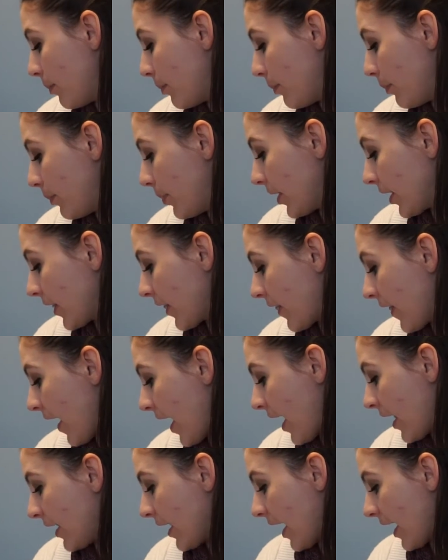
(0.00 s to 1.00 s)
but
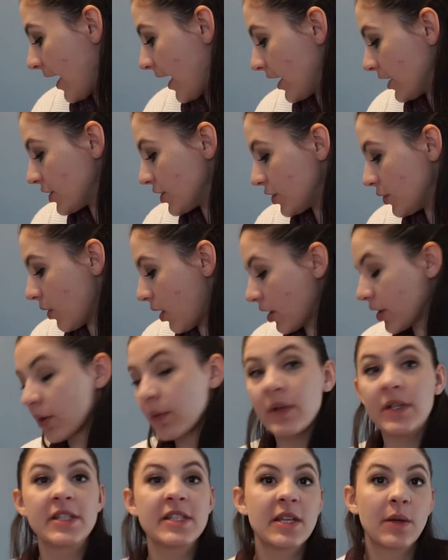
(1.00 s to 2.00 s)
then I had 2 other
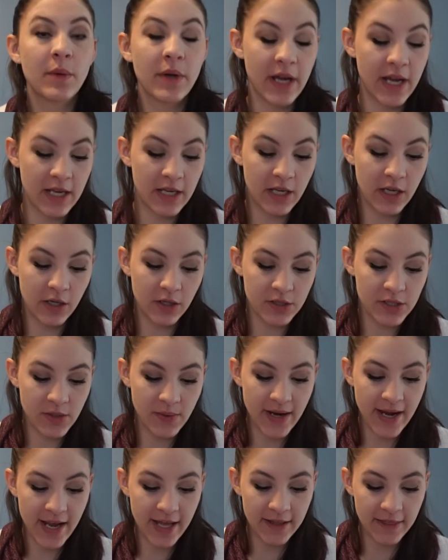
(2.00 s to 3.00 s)
ones that were in here. So
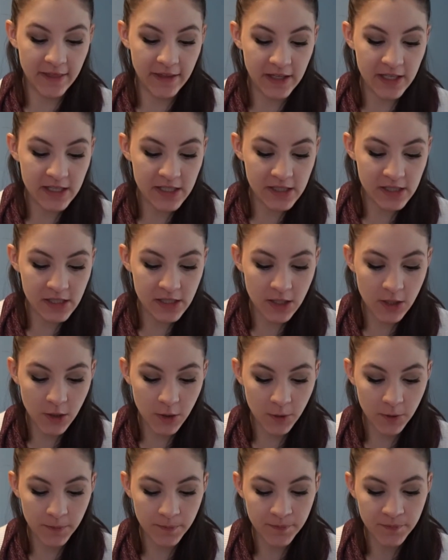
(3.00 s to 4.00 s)
I had these
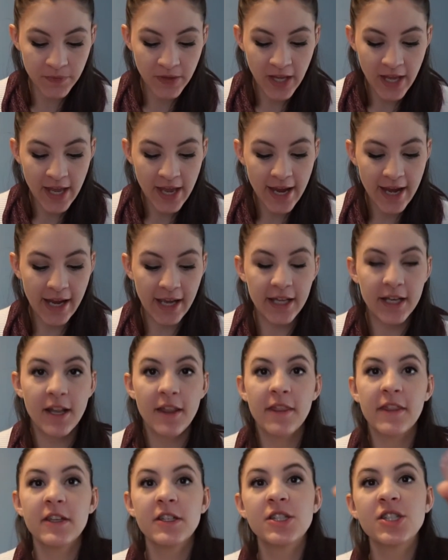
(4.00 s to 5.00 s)
2.
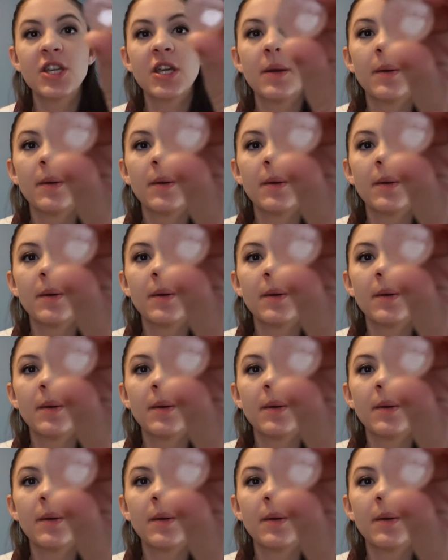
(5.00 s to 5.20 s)
And this